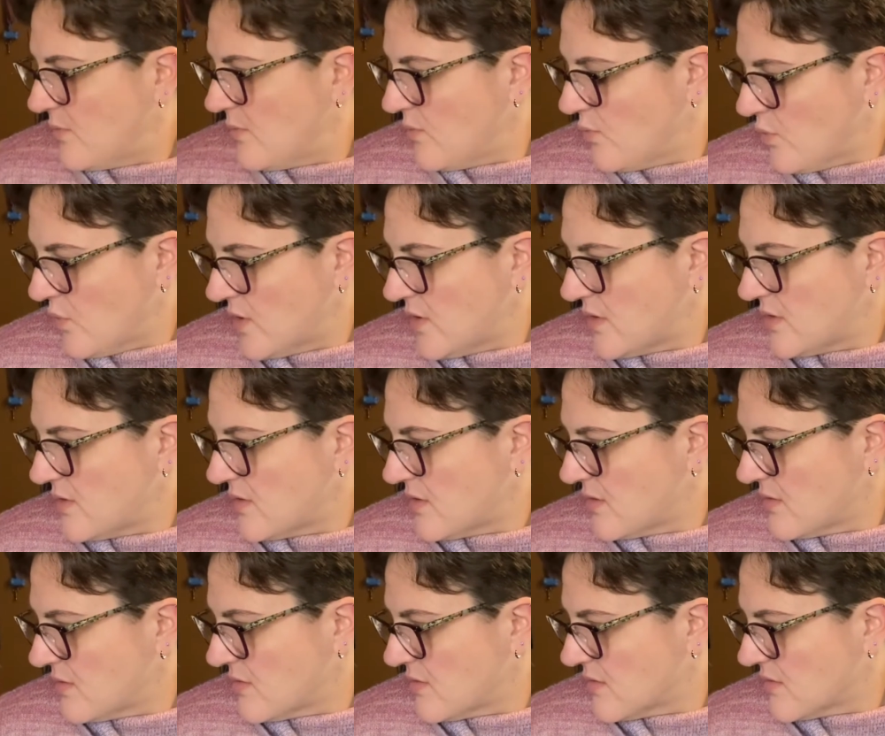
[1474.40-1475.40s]

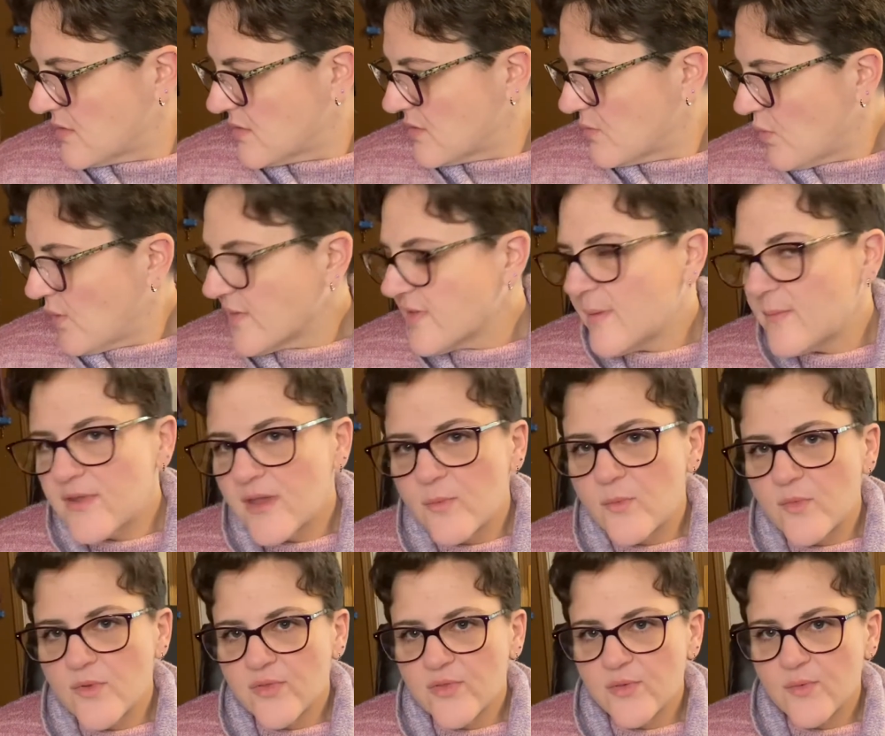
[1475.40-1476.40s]
Once I'm done
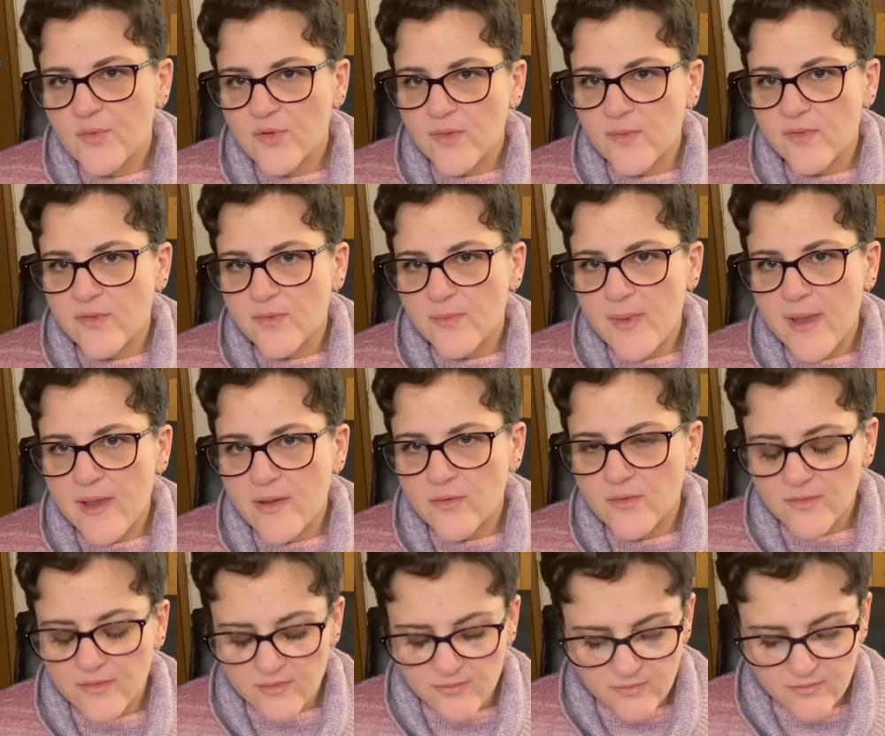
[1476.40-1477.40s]
with Christmas Boughs,